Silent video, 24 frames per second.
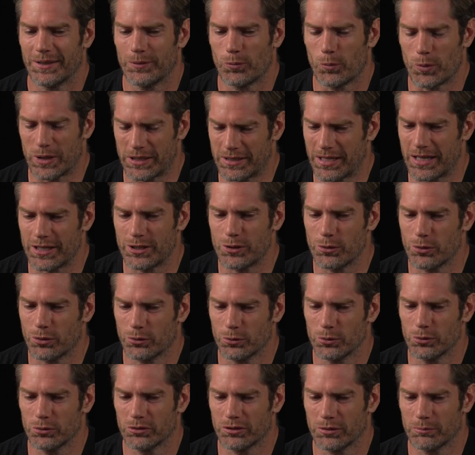we take you
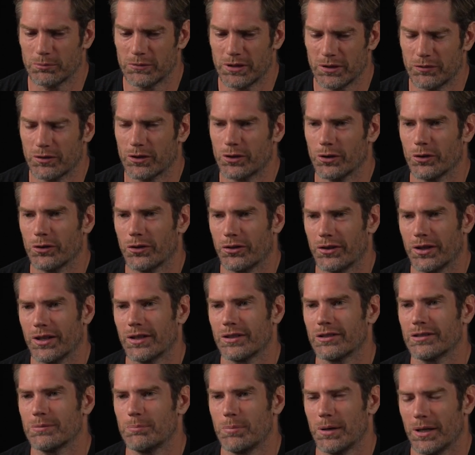through some difficult
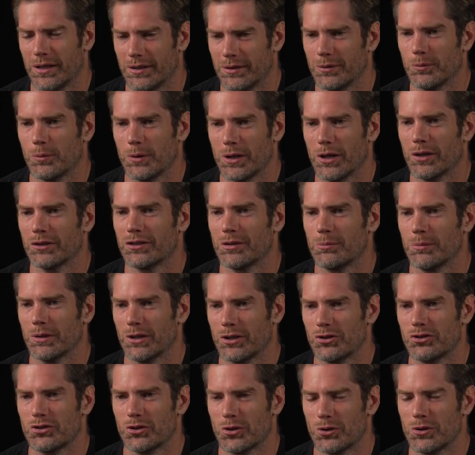things, but we ultimately
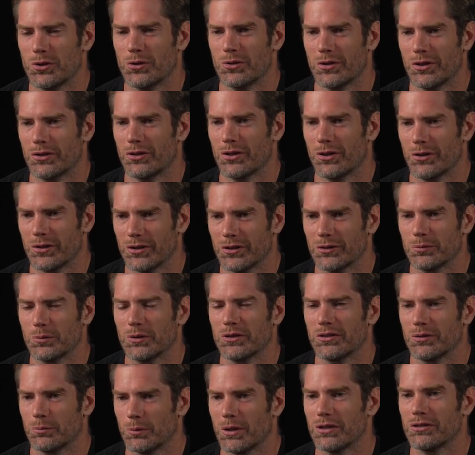show you that there is
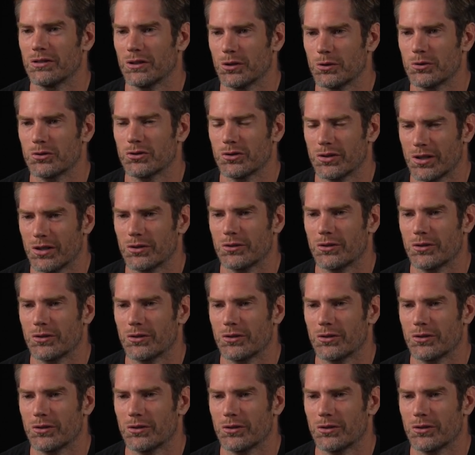resolution in